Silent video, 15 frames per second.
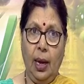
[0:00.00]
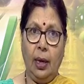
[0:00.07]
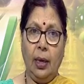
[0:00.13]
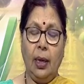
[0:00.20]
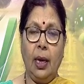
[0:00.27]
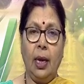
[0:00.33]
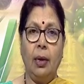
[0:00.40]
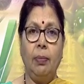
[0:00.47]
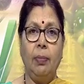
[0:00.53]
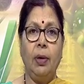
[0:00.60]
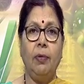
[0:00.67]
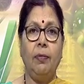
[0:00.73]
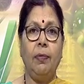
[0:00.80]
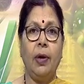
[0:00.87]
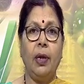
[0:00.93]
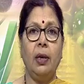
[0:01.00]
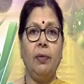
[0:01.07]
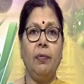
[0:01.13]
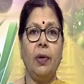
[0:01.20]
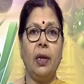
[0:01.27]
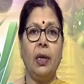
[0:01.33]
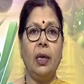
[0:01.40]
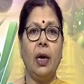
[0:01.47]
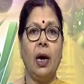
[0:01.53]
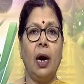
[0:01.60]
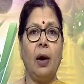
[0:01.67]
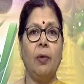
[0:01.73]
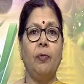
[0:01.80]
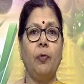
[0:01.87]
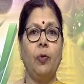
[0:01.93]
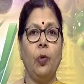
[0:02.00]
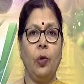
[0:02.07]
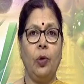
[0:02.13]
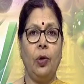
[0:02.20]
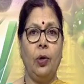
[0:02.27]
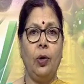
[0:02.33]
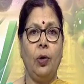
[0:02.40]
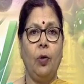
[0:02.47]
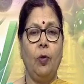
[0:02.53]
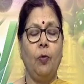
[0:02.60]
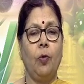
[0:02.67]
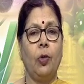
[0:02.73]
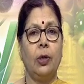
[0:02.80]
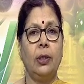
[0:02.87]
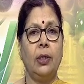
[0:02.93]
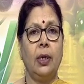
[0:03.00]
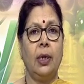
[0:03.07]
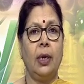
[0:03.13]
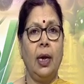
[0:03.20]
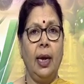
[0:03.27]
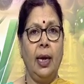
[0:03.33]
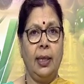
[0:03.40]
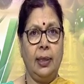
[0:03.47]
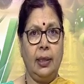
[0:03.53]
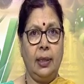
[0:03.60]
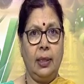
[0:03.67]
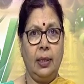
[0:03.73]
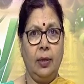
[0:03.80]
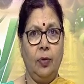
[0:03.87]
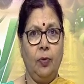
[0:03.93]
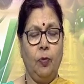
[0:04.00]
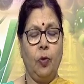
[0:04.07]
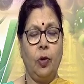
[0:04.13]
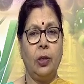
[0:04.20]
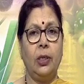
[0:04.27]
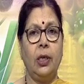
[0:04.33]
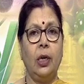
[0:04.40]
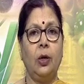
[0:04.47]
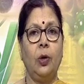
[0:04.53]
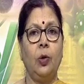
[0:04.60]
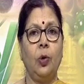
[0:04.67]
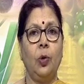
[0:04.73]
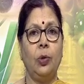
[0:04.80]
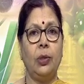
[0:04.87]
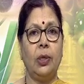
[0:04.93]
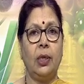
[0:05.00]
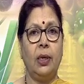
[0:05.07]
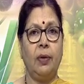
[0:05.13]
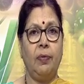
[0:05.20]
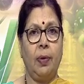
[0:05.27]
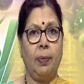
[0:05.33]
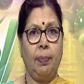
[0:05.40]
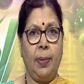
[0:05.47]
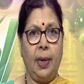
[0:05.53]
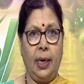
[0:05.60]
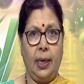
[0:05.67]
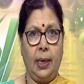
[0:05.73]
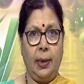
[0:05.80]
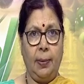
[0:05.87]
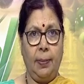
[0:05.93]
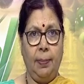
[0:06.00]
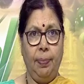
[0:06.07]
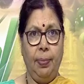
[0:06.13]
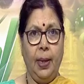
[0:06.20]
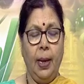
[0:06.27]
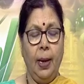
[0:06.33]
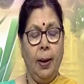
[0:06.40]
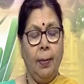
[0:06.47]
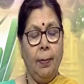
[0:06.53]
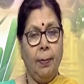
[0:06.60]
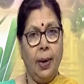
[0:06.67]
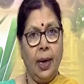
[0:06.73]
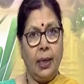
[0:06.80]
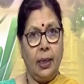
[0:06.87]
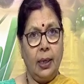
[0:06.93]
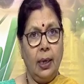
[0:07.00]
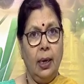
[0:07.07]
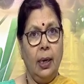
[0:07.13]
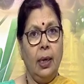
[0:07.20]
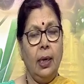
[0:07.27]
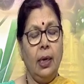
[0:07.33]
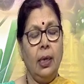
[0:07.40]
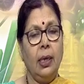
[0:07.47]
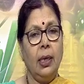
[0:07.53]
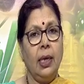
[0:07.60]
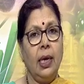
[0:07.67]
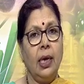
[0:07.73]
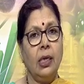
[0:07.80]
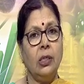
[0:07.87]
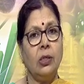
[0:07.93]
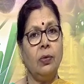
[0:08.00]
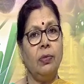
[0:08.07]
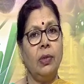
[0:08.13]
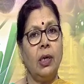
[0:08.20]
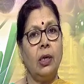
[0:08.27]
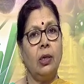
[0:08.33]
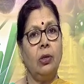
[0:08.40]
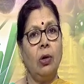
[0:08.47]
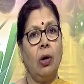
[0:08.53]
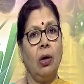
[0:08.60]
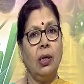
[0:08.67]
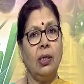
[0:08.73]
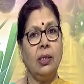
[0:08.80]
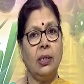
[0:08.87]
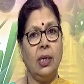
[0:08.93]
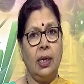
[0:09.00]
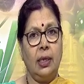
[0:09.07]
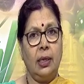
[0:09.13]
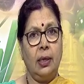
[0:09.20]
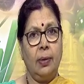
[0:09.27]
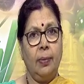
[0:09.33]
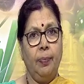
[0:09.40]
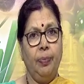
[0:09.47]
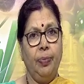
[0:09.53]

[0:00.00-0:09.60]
and can be very, very harmful for their health, for their growth and development. But in case of the adolescent,